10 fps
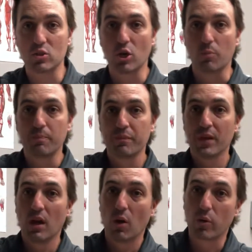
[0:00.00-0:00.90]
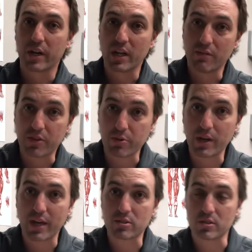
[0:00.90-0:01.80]
So we're going to give you
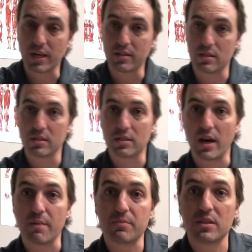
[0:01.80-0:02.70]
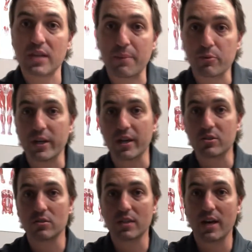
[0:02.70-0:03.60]
3 exercises this time. Top 3
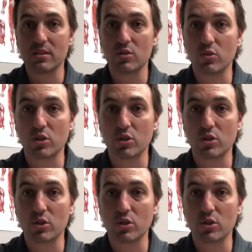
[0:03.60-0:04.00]
exercises you